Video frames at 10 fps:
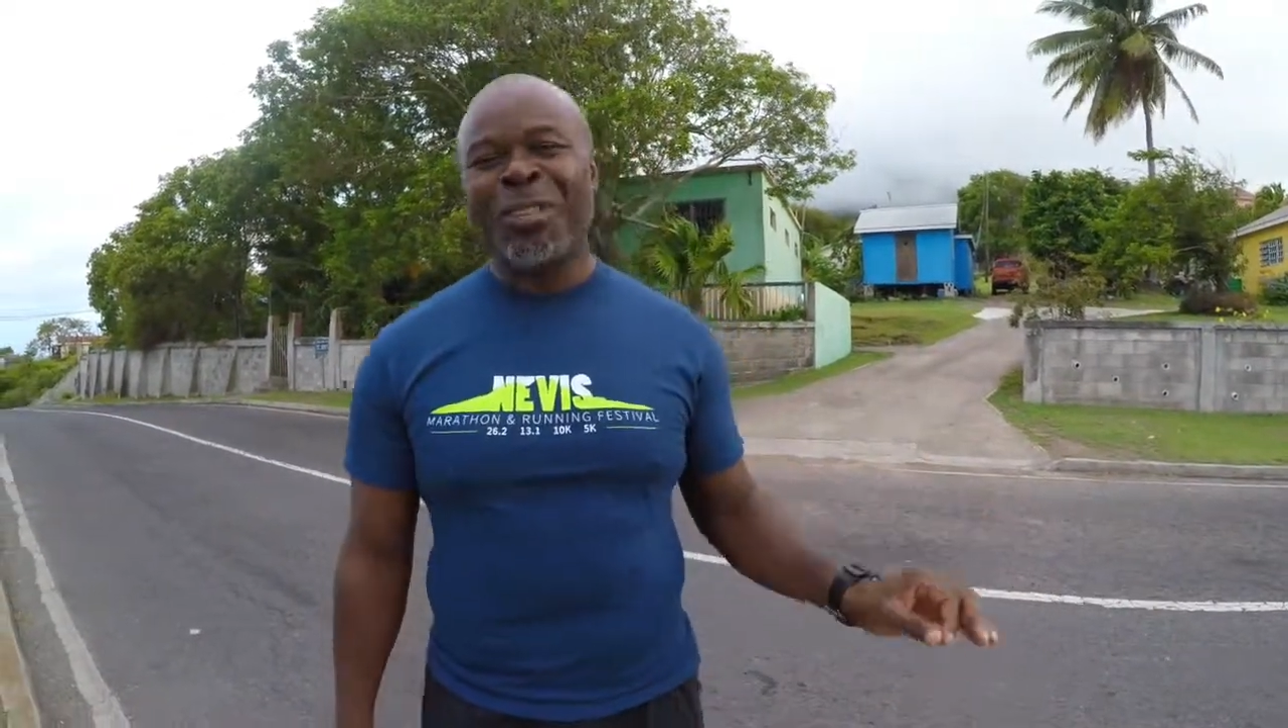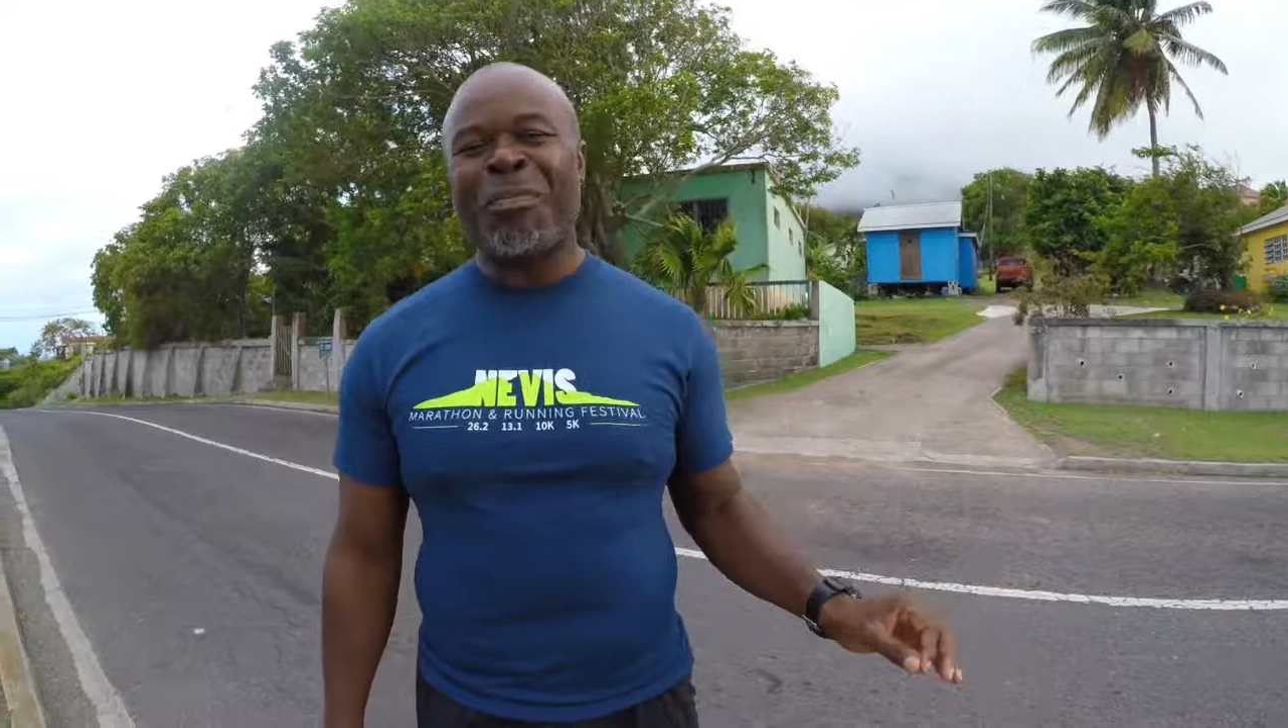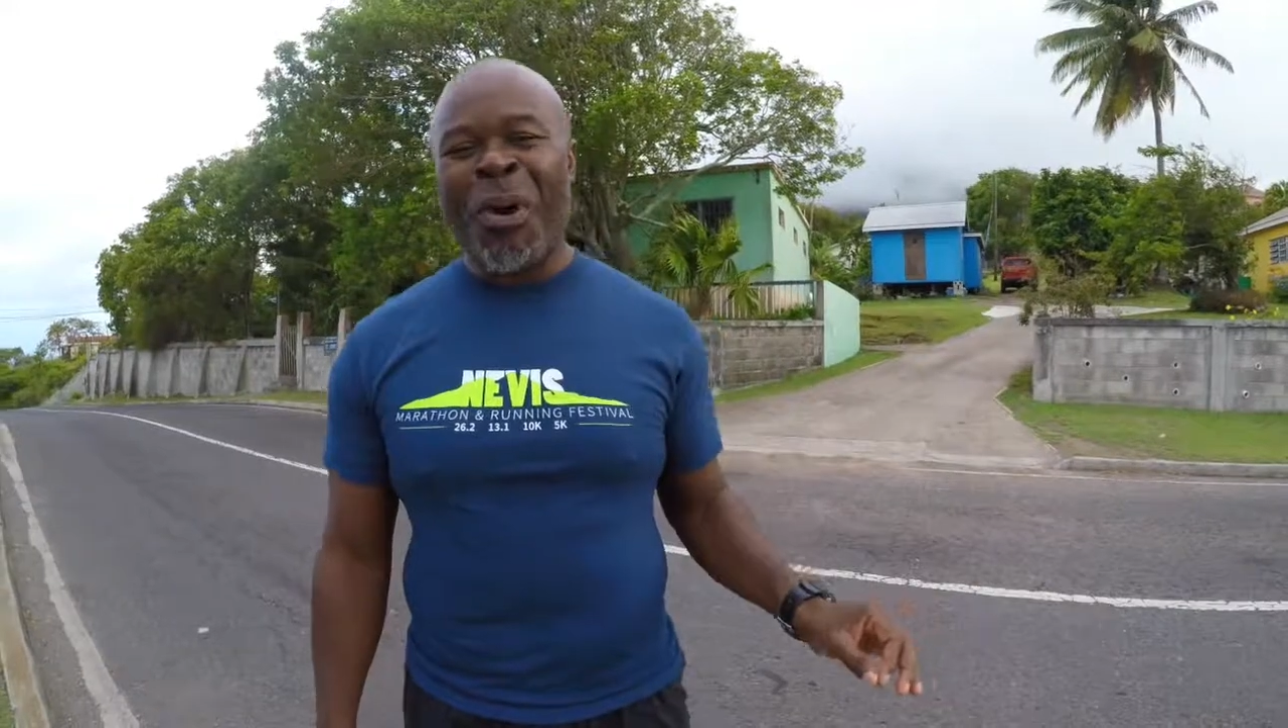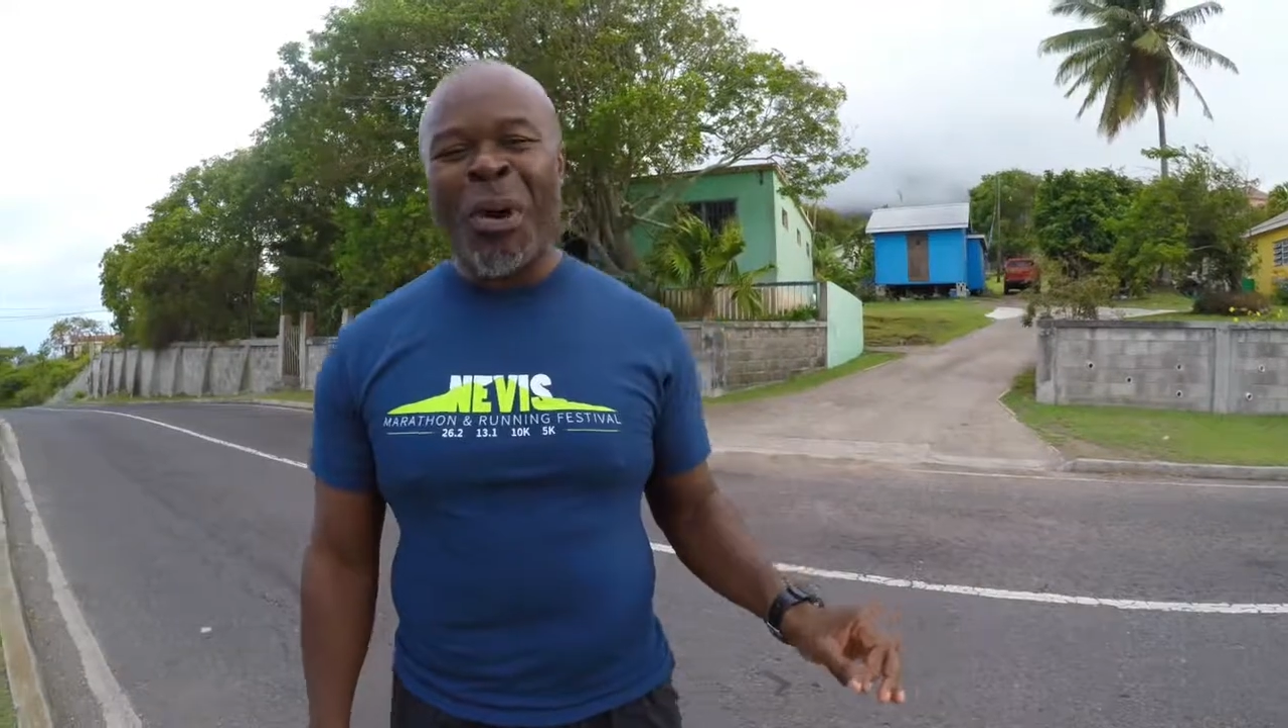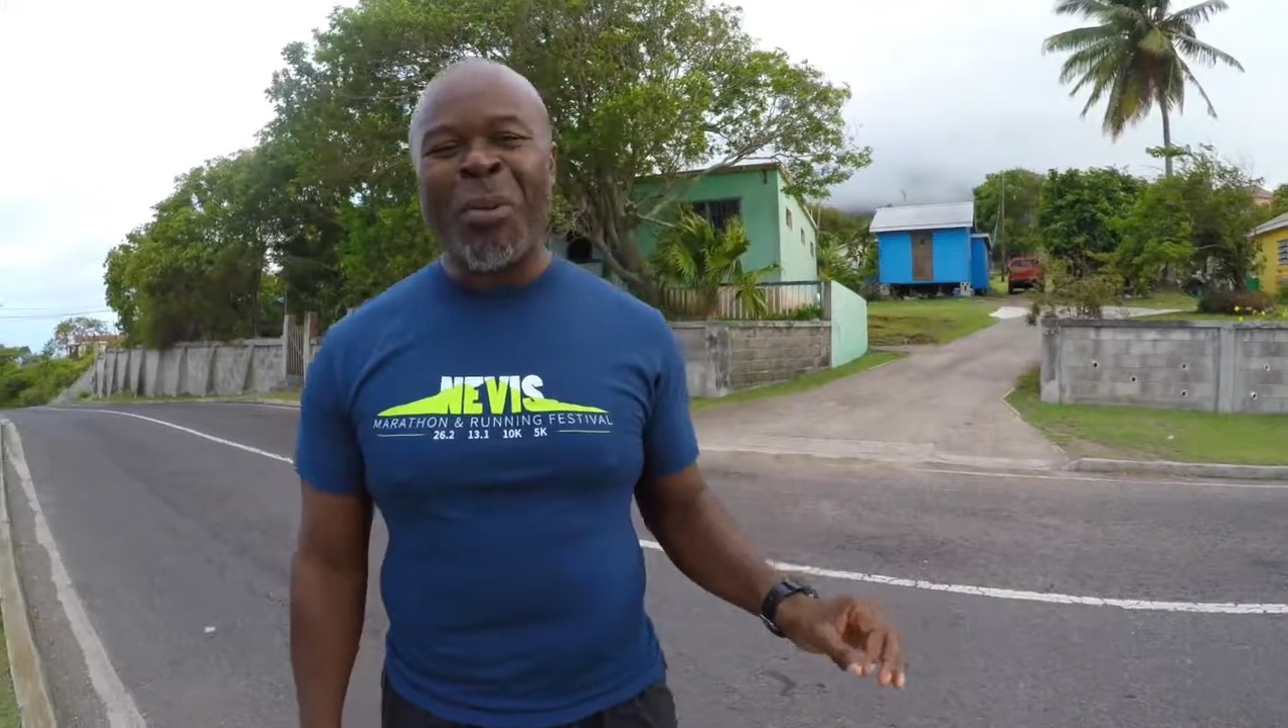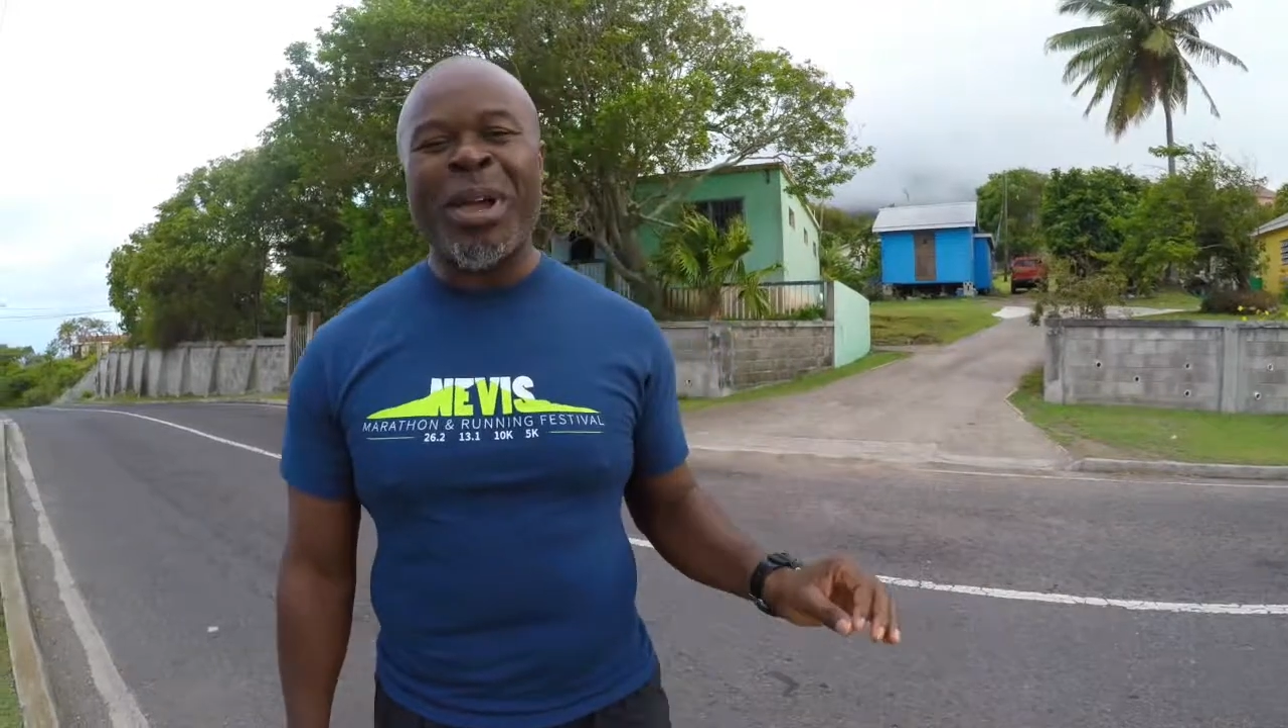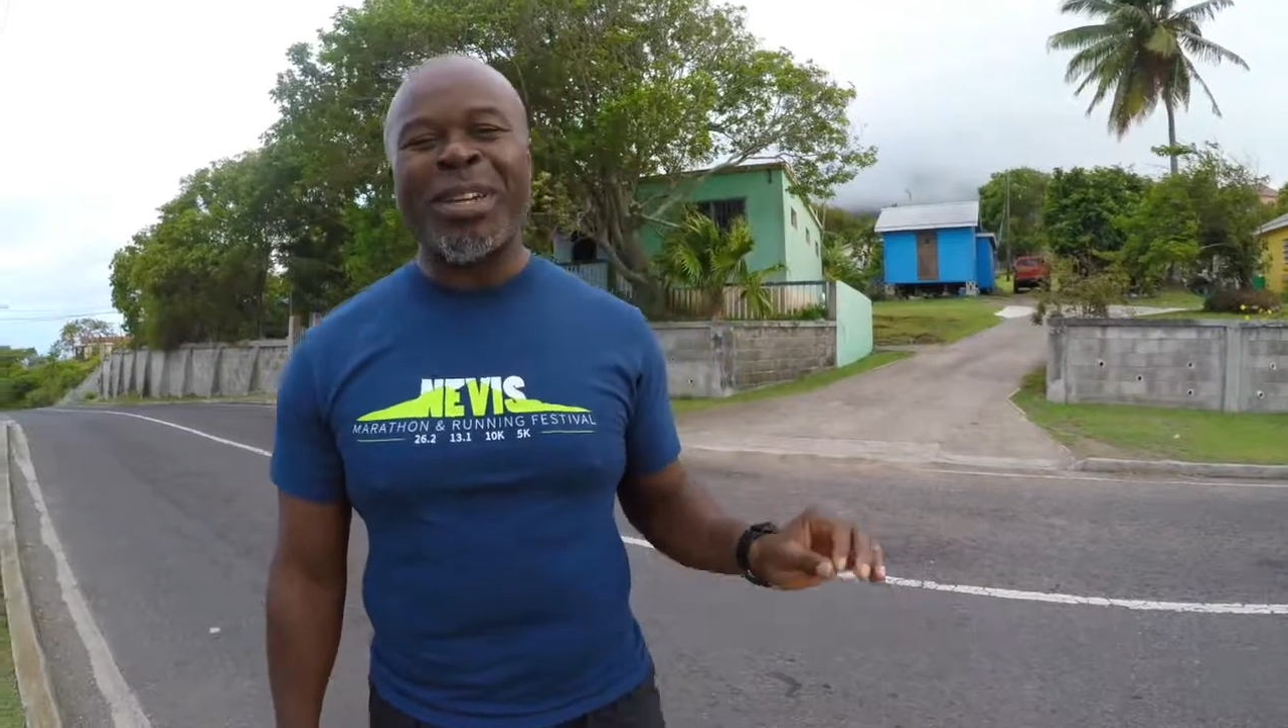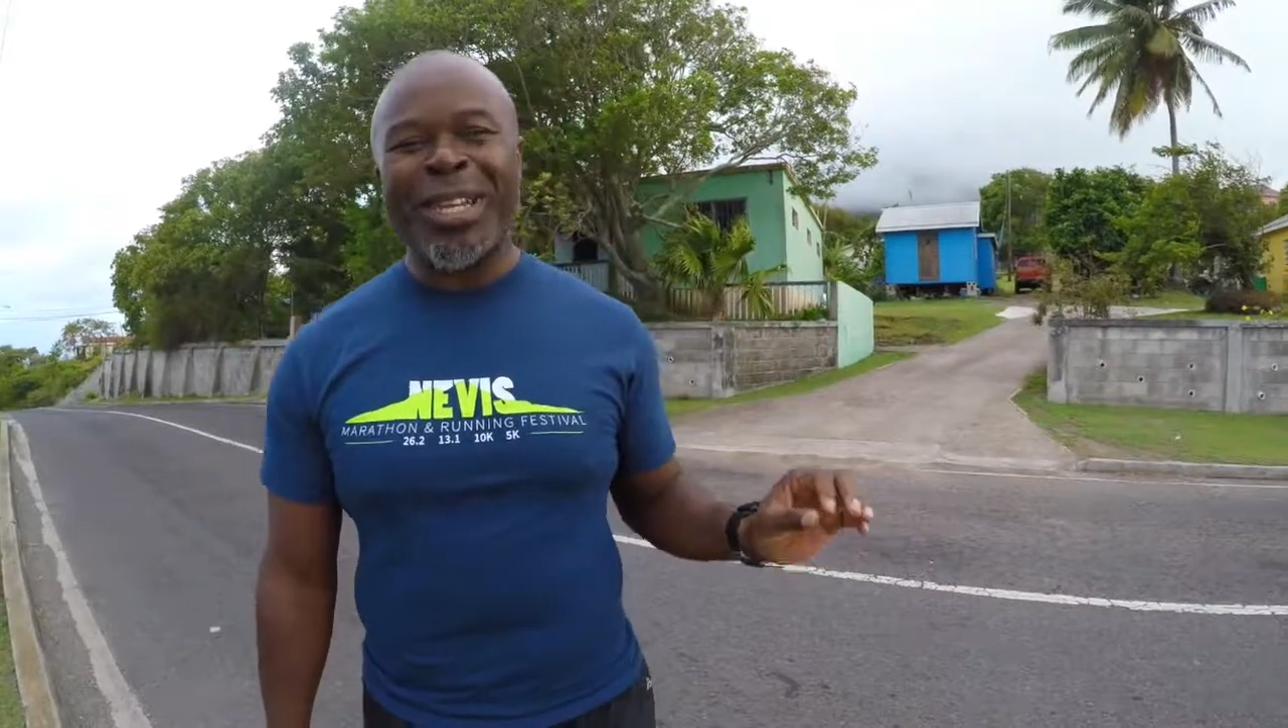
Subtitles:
point where you